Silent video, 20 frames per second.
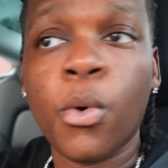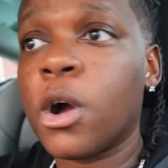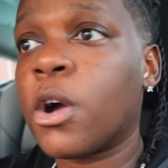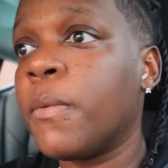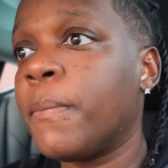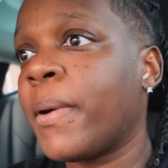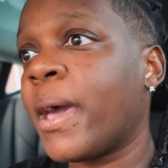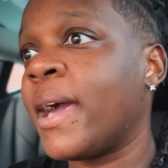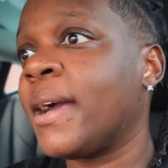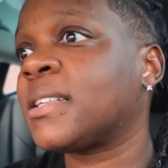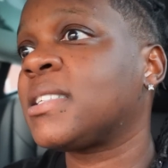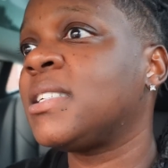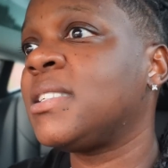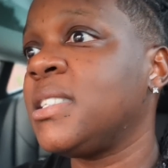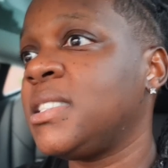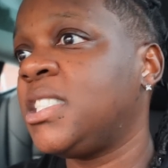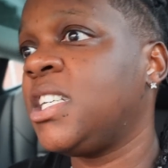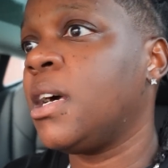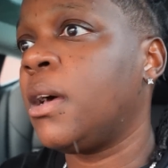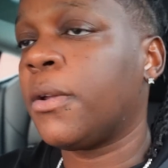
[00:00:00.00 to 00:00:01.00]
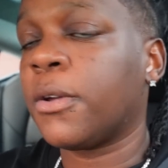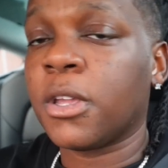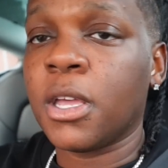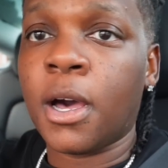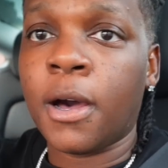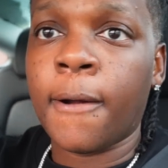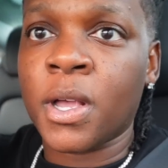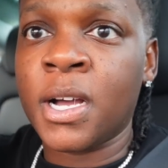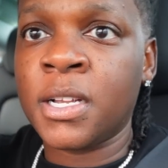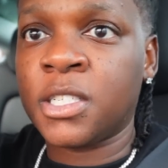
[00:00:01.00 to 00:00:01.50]
welcome back to the channel,
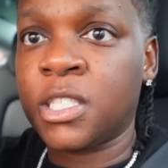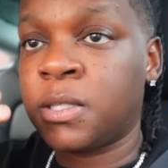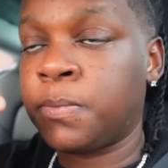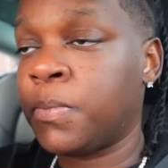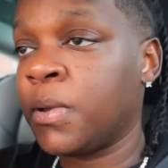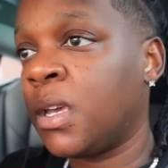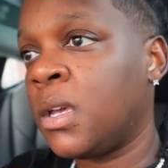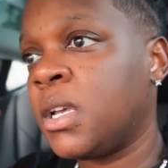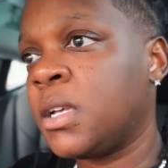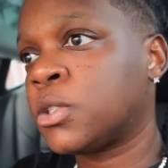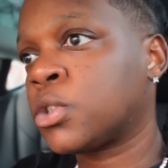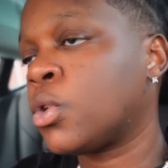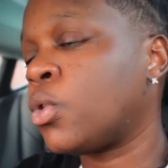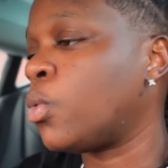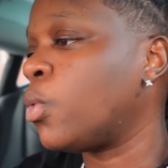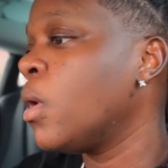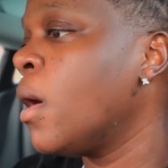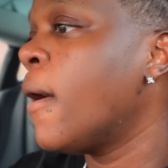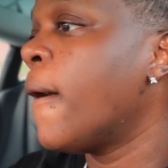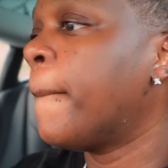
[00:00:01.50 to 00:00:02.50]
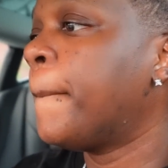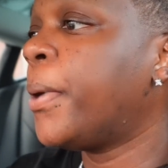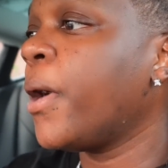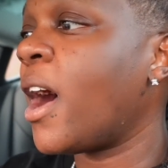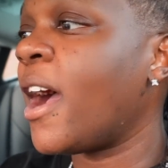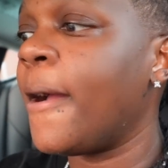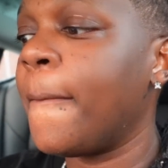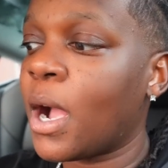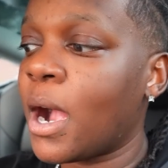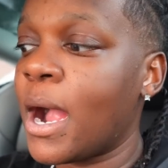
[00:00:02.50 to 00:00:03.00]
y'all. I just spit. It's cool.
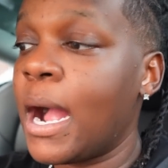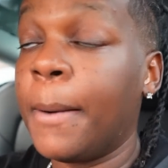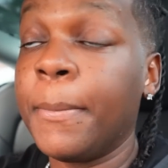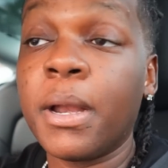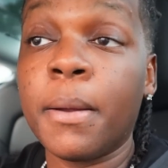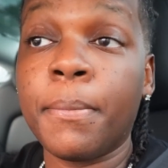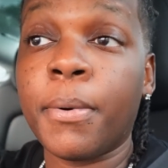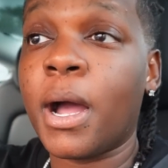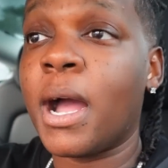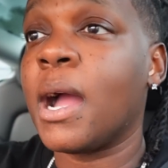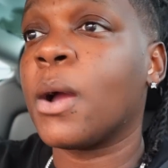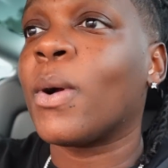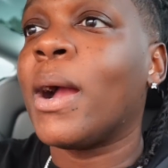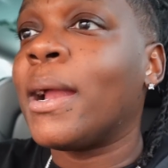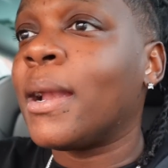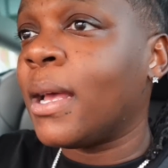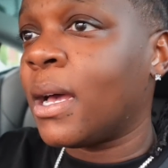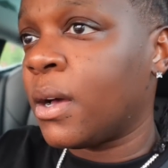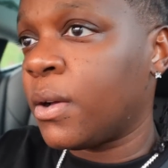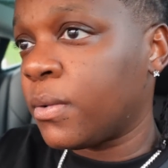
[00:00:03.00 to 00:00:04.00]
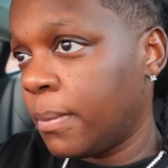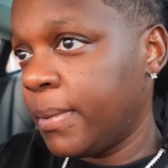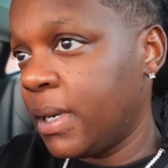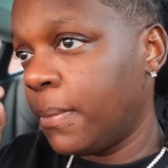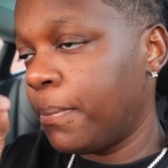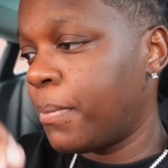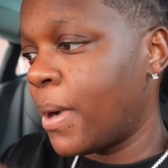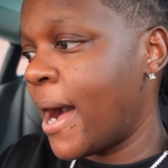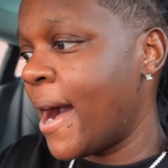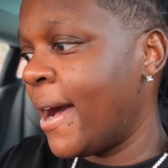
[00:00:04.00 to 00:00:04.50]
But, all right, I'm in a bind right now. I
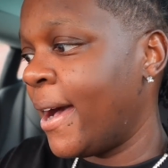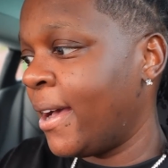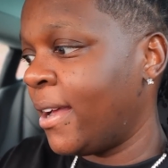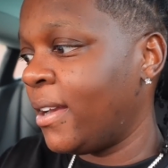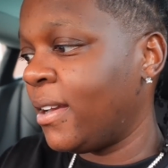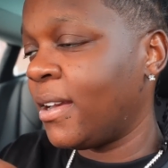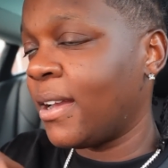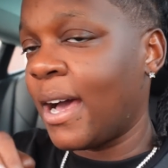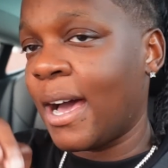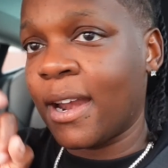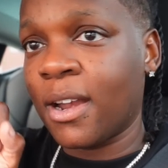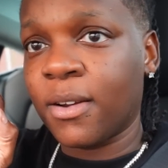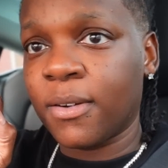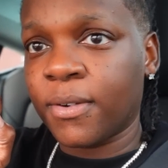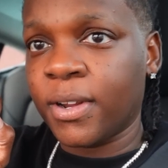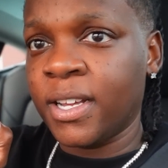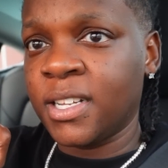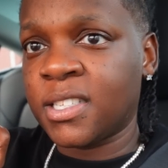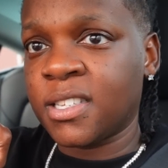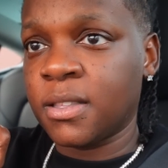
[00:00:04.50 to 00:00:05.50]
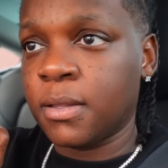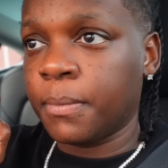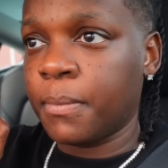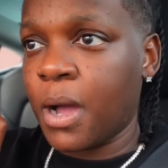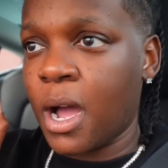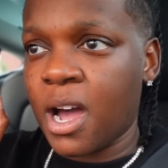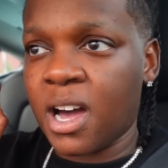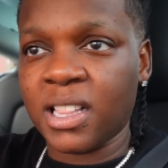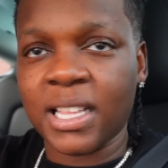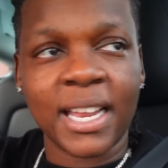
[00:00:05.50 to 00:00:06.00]
done ran to the
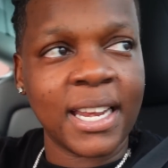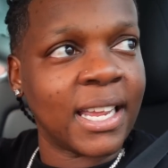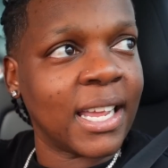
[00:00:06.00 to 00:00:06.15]
mall. I